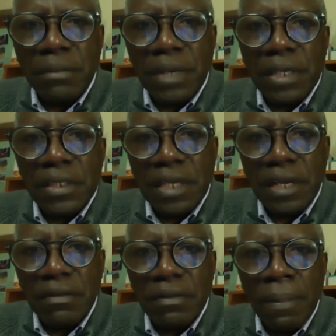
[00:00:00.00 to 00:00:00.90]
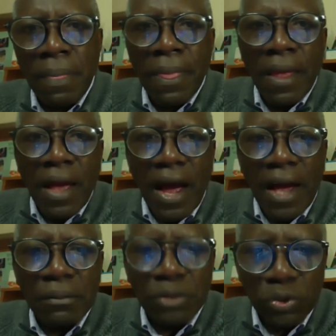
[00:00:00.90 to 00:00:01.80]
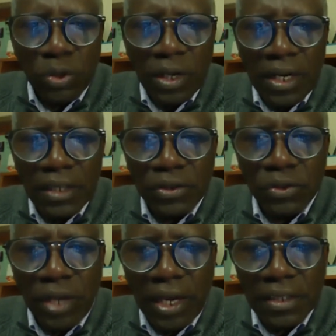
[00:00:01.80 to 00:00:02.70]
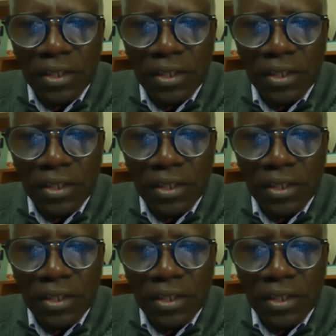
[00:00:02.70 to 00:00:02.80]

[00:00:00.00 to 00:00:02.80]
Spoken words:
and myself. I am sure today's